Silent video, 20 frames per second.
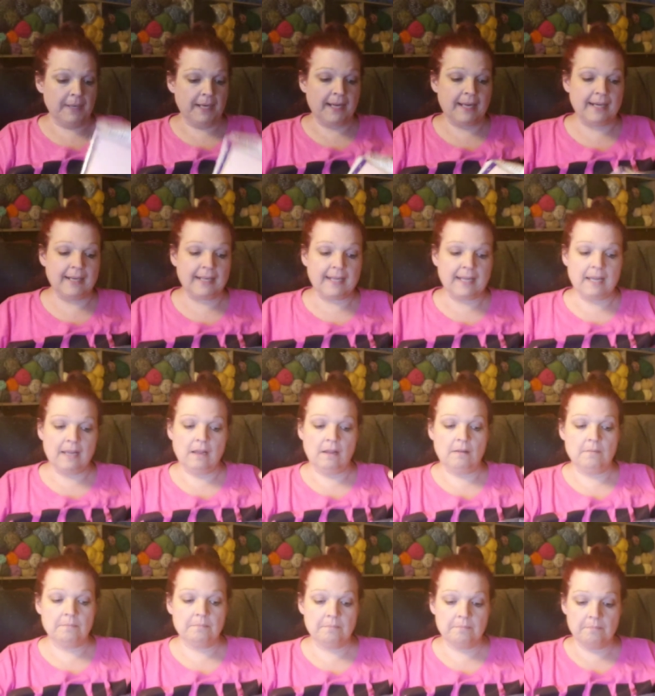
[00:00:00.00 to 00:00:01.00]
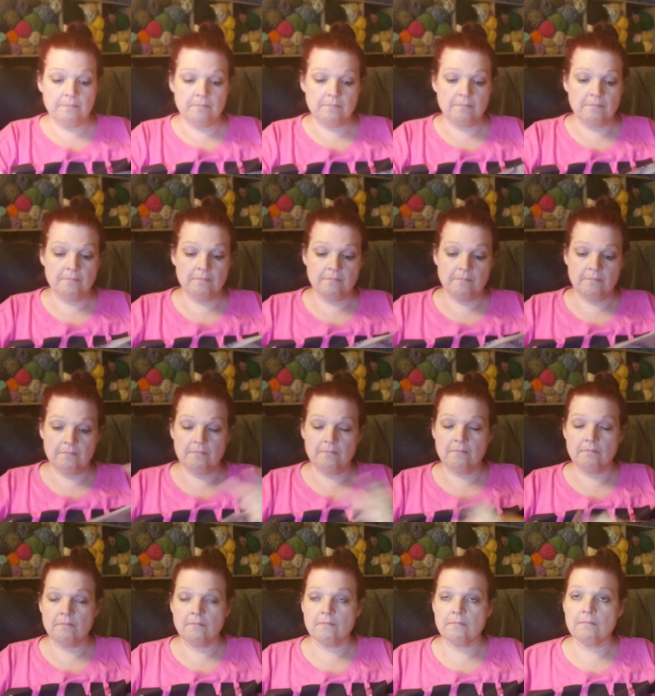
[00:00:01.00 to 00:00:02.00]
I got to get
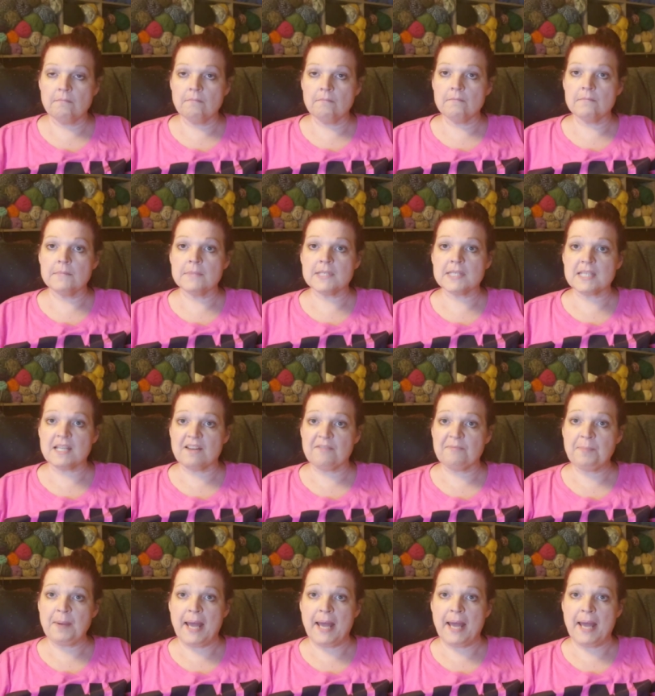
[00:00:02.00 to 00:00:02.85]
stuff